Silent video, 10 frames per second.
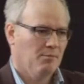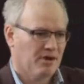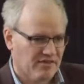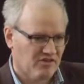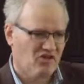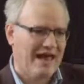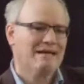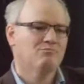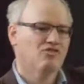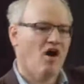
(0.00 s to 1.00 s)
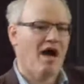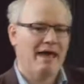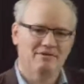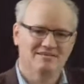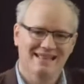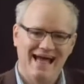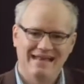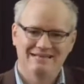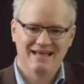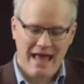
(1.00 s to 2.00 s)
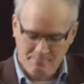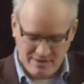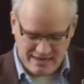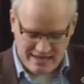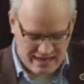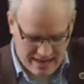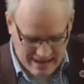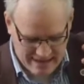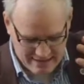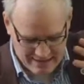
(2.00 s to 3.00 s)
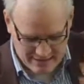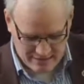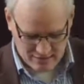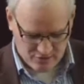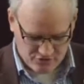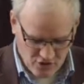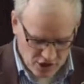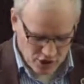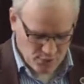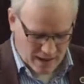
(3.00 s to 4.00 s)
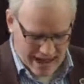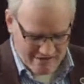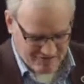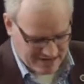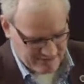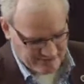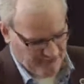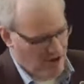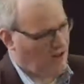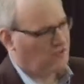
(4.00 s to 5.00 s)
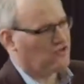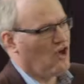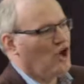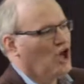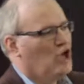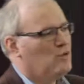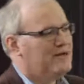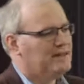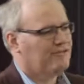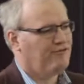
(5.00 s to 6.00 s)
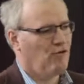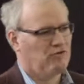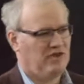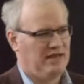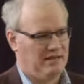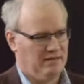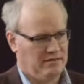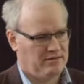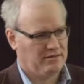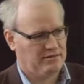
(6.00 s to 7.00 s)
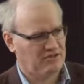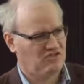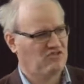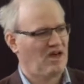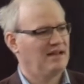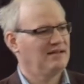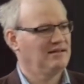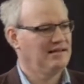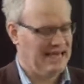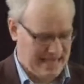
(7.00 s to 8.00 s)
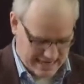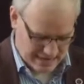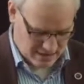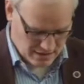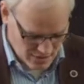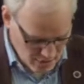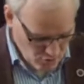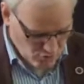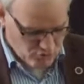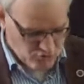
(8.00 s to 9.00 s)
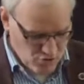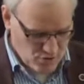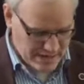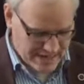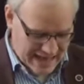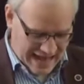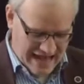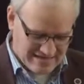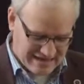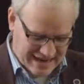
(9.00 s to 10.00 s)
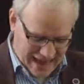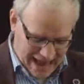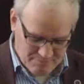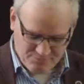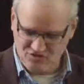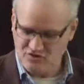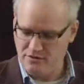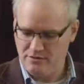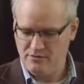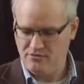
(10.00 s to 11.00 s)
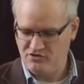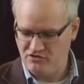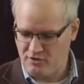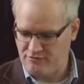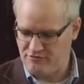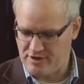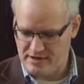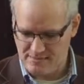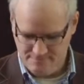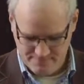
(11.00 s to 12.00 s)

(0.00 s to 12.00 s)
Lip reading: But at the same time as that is happening in England, you have in France Louis XIV, the Sun King, ruling as an absolute sovereign